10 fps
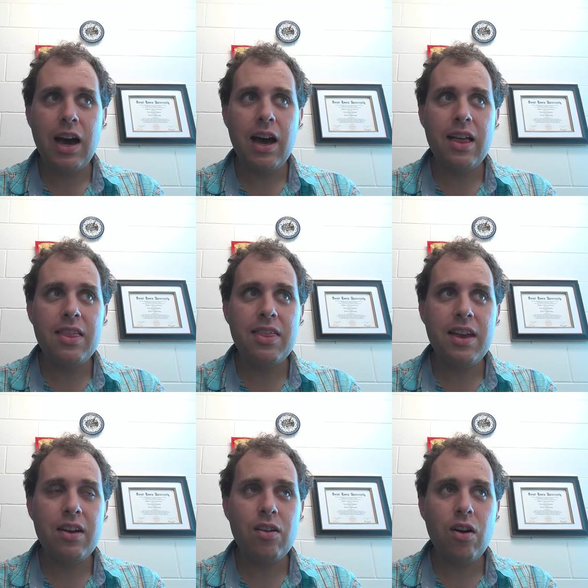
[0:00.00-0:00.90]

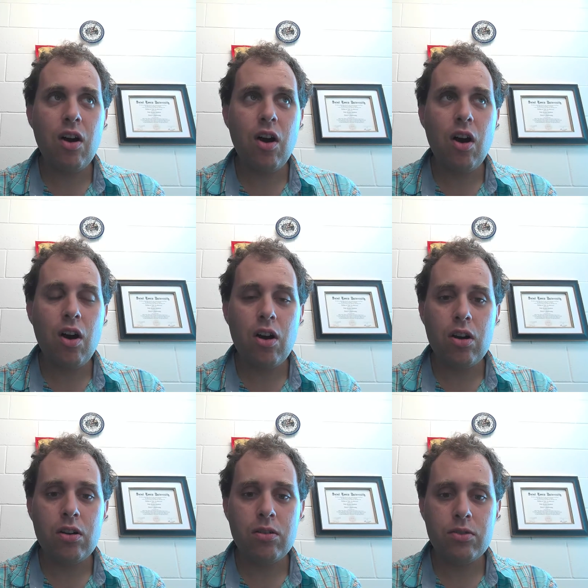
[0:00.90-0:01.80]
there
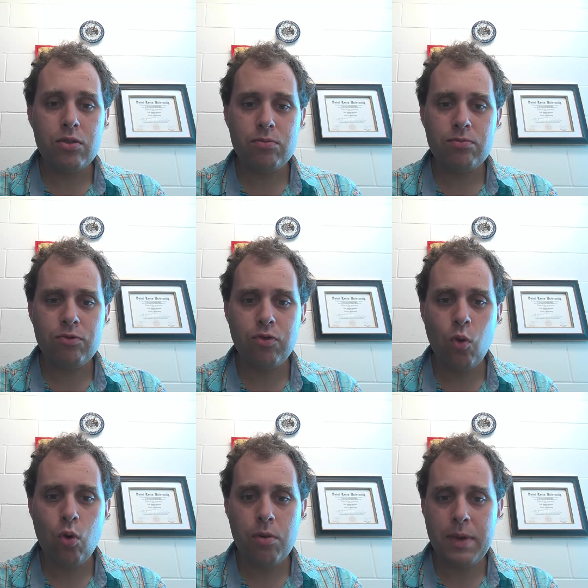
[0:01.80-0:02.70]
are
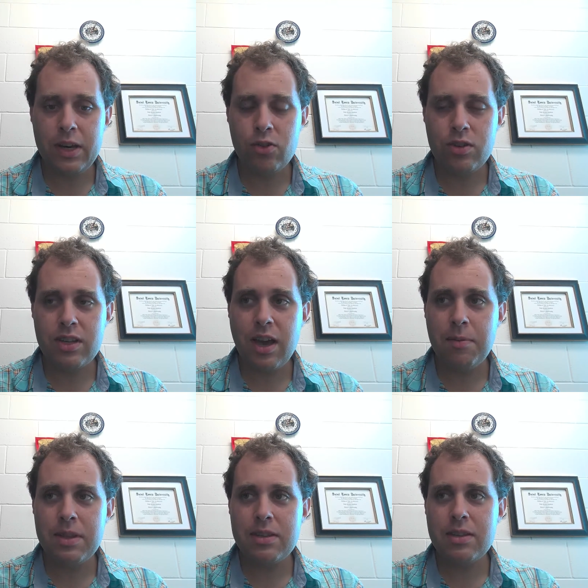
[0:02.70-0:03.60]
four major
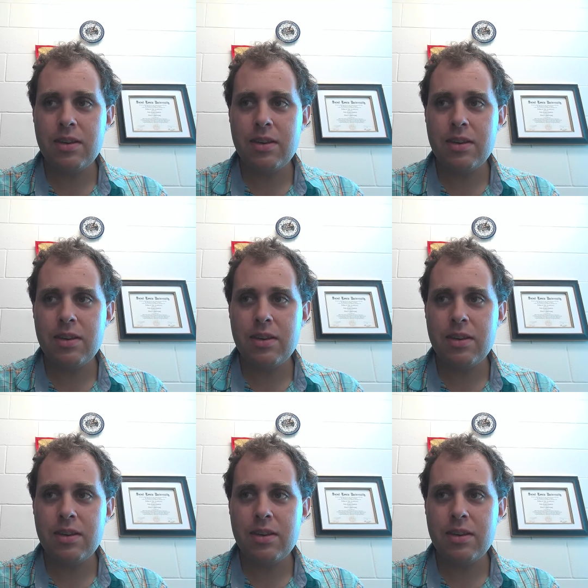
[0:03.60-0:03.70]
assignments,